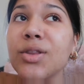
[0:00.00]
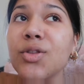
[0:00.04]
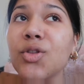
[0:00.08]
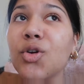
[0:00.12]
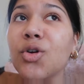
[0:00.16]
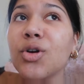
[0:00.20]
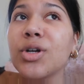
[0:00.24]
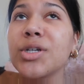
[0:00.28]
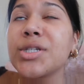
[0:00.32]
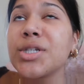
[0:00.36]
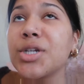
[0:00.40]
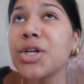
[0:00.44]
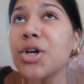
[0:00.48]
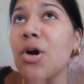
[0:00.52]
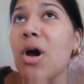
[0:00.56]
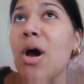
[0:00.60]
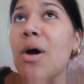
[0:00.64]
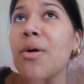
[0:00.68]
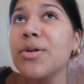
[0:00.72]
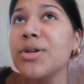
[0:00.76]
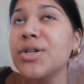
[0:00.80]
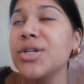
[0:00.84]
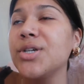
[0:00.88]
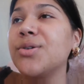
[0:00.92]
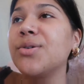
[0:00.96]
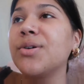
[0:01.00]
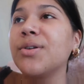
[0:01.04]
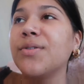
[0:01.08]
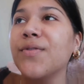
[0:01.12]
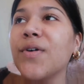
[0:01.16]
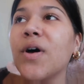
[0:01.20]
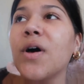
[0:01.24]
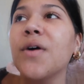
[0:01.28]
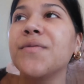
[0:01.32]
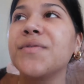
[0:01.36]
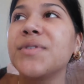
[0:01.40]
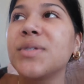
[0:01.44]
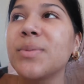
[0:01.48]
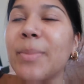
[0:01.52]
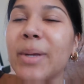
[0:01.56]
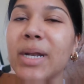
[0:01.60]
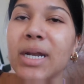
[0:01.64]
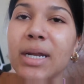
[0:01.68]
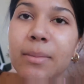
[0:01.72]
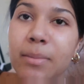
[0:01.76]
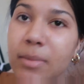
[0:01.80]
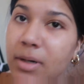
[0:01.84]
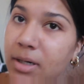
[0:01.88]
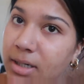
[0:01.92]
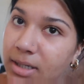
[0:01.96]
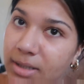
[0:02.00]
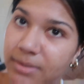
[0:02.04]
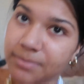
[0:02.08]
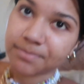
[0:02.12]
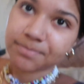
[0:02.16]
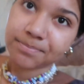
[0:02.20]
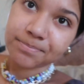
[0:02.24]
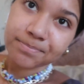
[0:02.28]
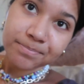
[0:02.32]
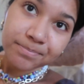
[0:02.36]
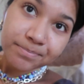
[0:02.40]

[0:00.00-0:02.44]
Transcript: there is to go out and do involves spending money.